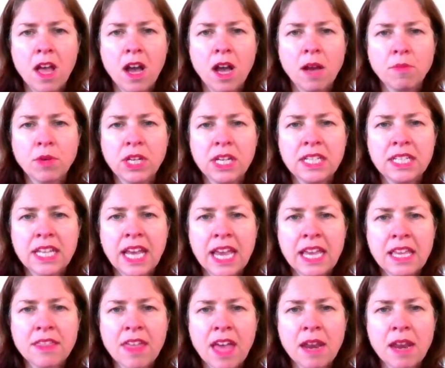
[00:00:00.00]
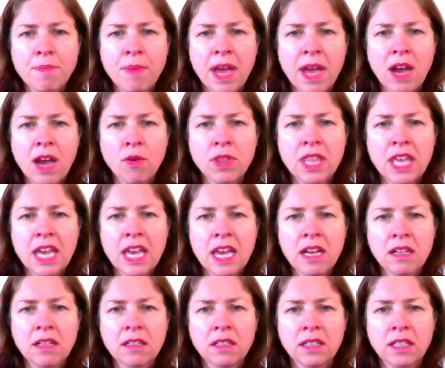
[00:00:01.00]
I'm going to take that power
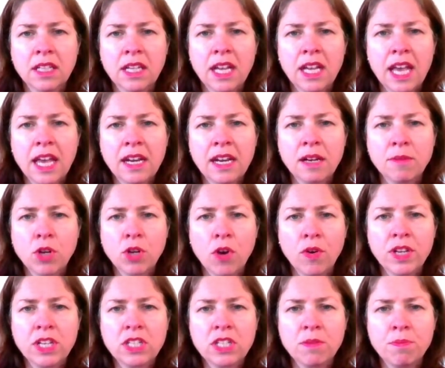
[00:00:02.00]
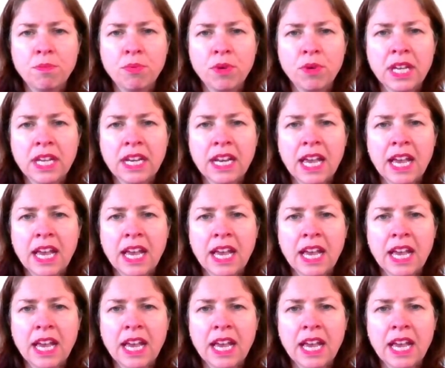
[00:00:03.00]
there and I'm going to bring it